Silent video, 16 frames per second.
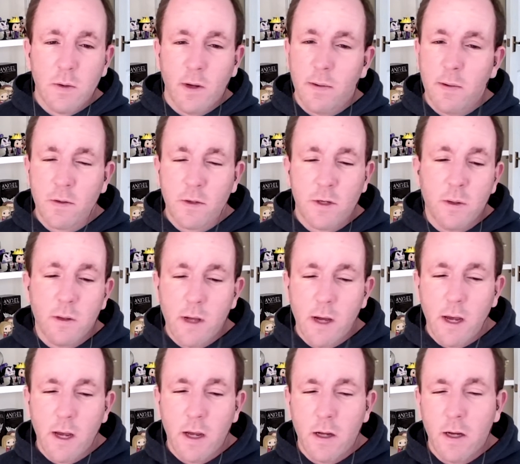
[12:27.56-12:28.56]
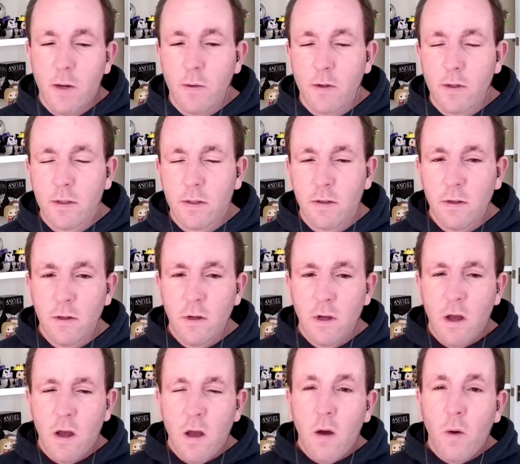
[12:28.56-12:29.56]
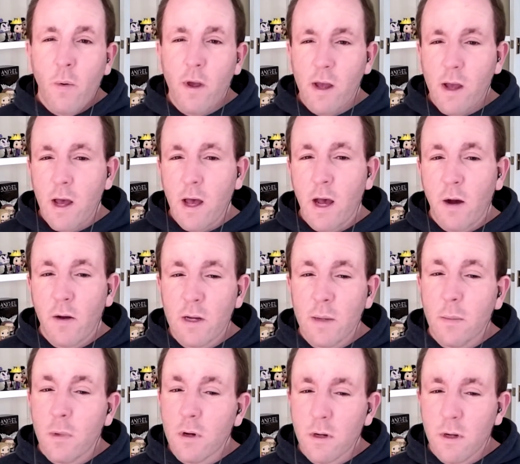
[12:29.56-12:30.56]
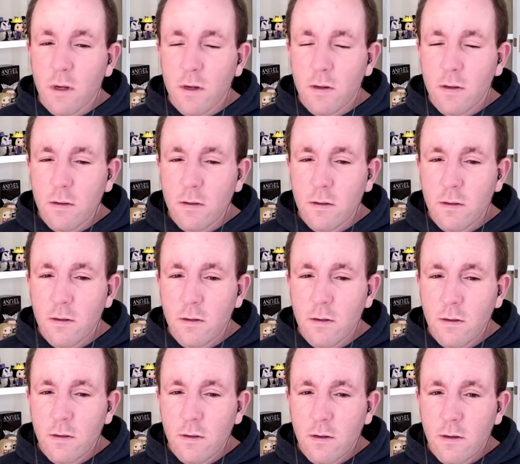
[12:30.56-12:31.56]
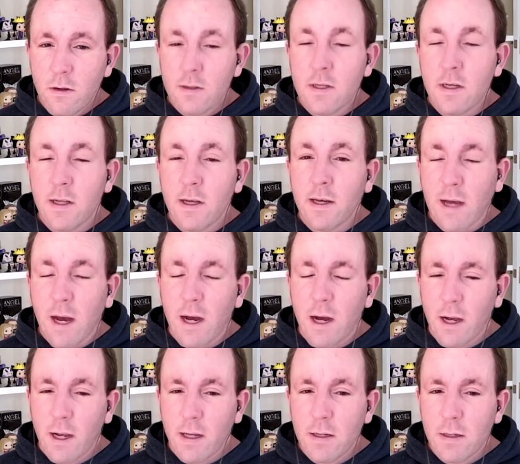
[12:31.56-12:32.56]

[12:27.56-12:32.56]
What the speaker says: It was too late. It was... We held him under... Until he died.